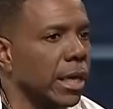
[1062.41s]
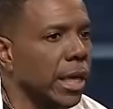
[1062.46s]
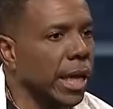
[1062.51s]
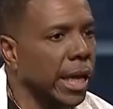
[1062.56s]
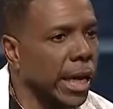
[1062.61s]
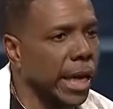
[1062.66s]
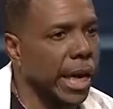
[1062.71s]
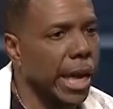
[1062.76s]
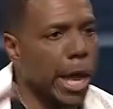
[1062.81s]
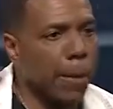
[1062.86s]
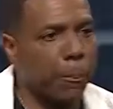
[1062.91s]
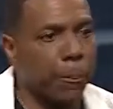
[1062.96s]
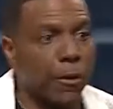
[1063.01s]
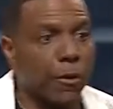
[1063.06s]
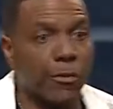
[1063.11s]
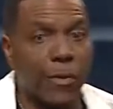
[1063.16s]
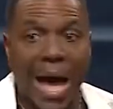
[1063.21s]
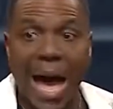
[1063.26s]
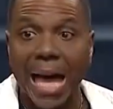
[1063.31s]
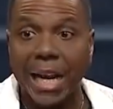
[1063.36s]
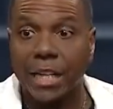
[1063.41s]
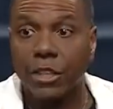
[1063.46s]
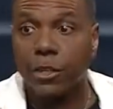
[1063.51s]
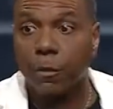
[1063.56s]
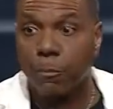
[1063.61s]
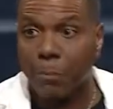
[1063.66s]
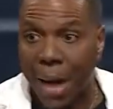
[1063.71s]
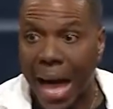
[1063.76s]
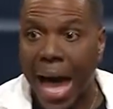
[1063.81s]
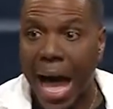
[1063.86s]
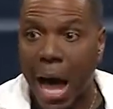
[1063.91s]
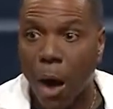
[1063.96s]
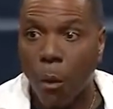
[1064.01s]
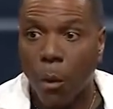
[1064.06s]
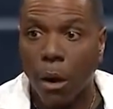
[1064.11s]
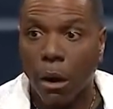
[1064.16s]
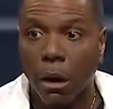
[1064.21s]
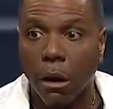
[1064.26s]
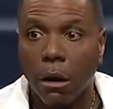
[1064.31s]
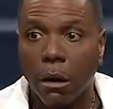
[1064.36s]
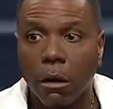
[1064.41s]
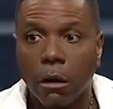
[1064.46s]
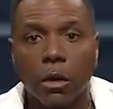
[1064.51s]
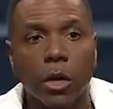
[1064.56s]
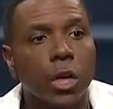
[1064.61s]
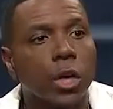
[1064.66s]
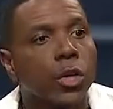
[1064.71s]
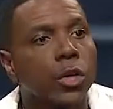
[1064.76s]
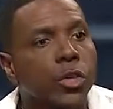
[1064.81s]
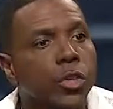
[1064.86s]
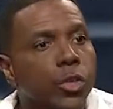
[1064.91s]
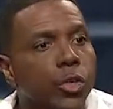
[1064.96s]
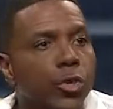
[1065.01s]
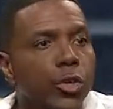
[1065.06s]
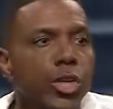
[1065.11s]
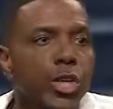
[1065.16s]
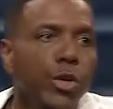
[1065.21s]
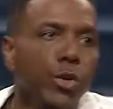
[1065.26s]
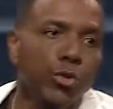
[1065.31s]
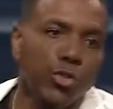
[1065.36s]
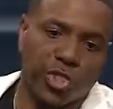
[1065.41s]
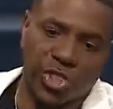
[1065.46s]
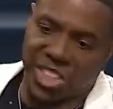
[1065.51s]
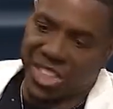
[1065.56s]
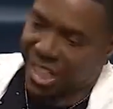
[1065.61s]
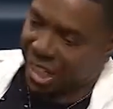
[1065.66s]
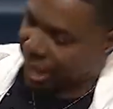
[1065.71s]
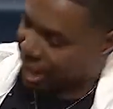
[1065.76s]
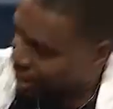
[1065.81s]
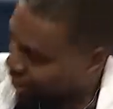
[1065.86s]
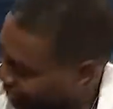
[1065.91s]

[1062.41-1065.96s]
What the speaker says: He provided the power, you used it.